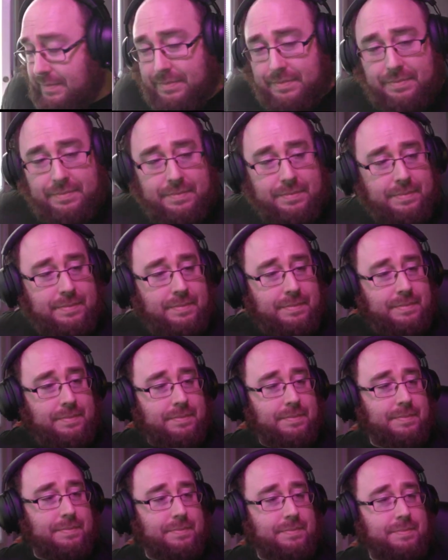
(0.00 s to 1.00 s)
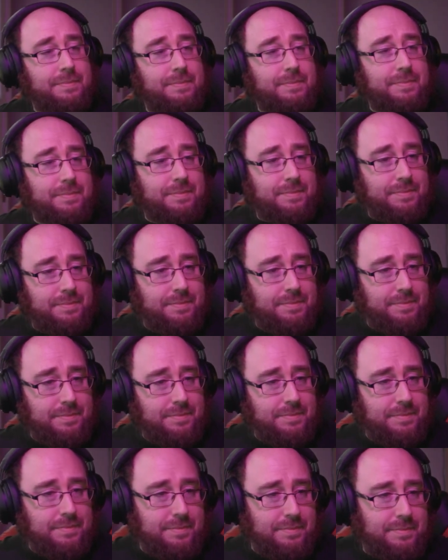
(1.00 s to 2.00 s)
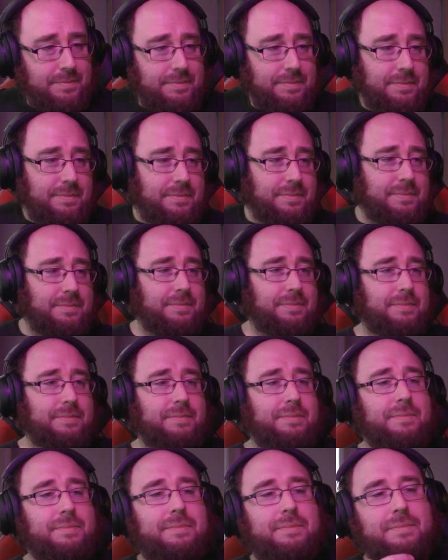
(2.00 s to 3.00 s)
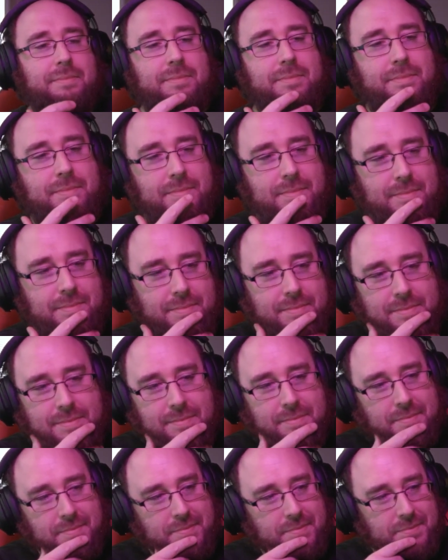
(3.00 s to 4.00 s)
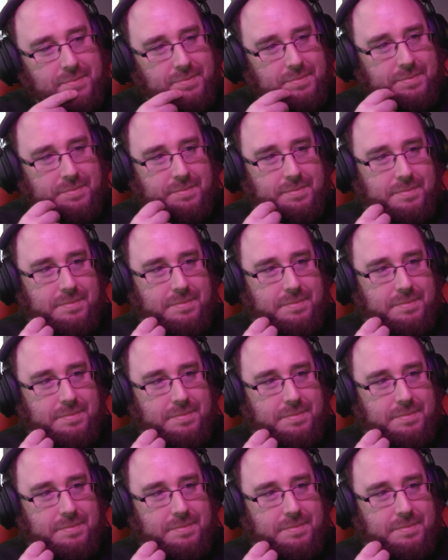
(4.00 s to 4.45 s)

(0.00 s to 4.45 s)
The person shown says nothing.